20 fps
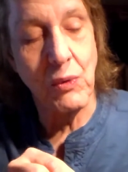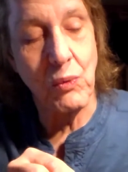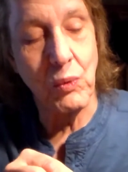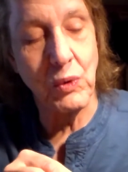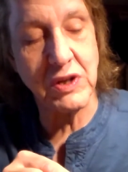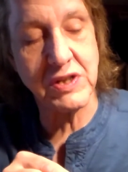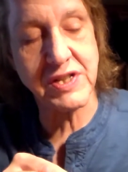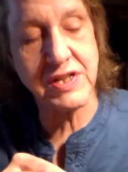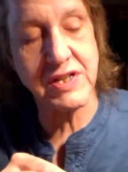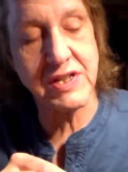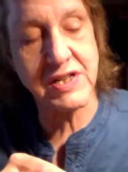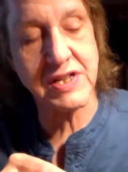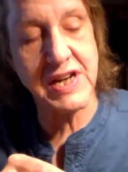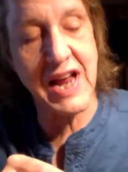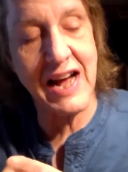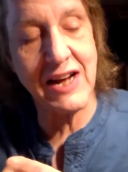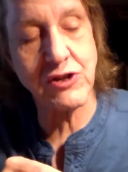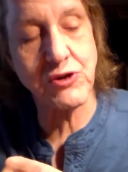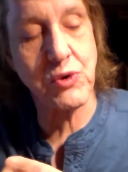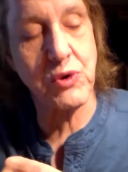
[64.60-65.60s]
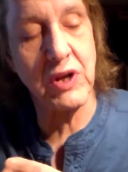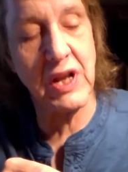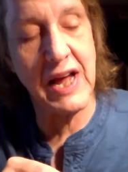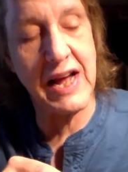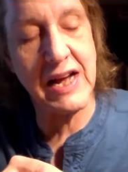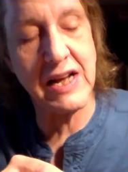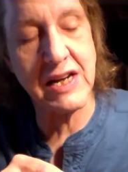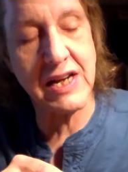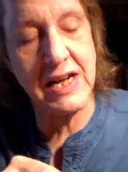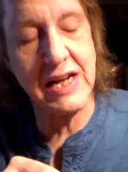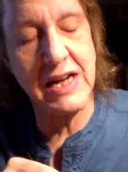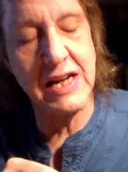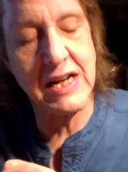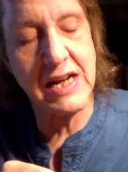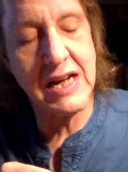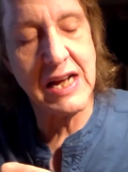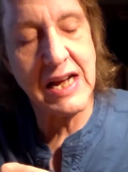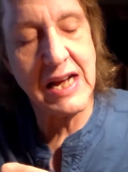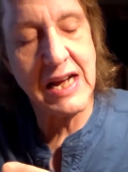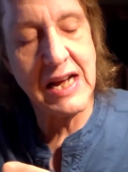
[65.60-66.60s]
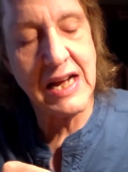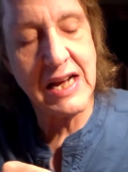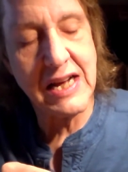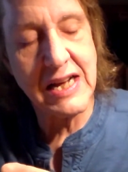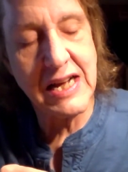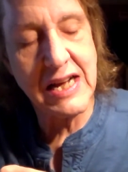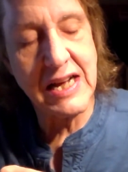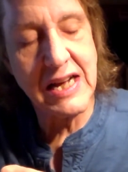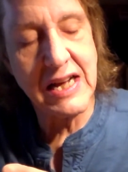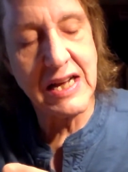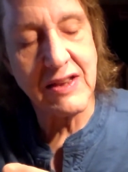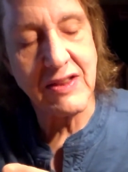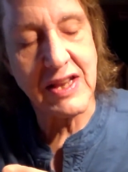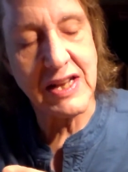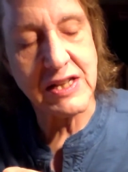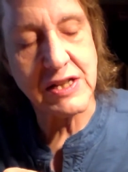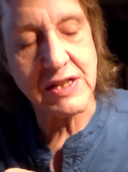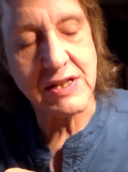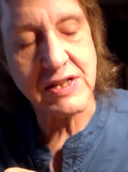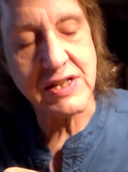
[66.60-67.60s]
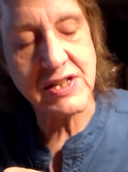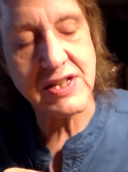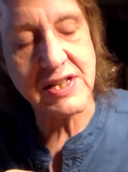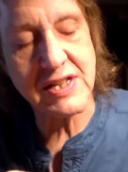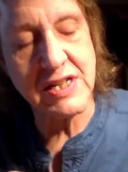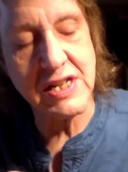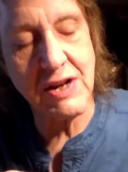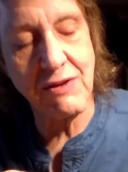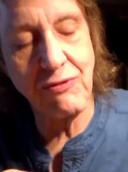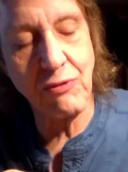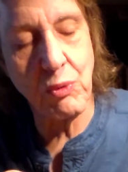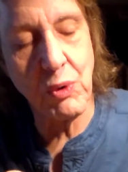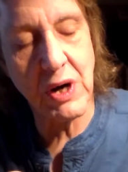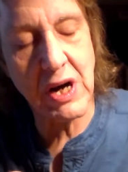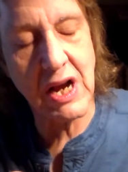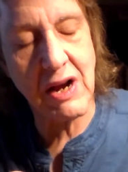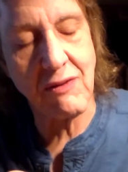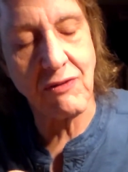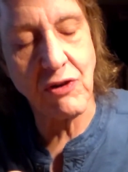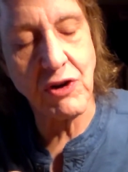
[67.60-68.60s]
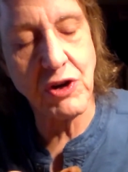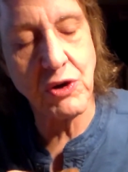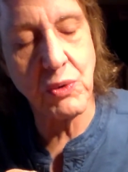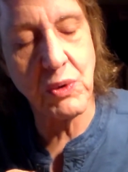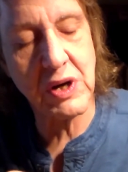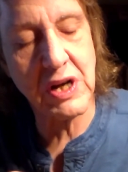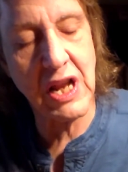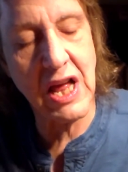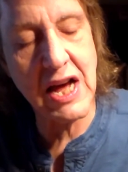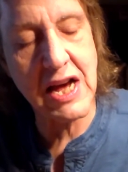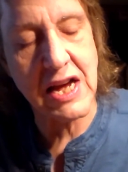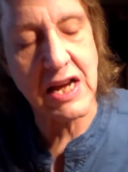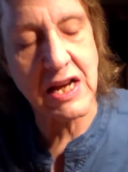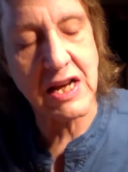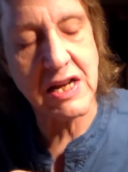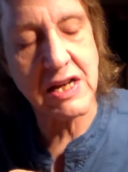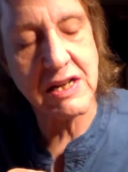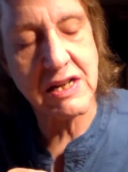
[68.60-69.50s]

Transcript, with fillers: Wilson's Natural handy, then sniff whatever you would like.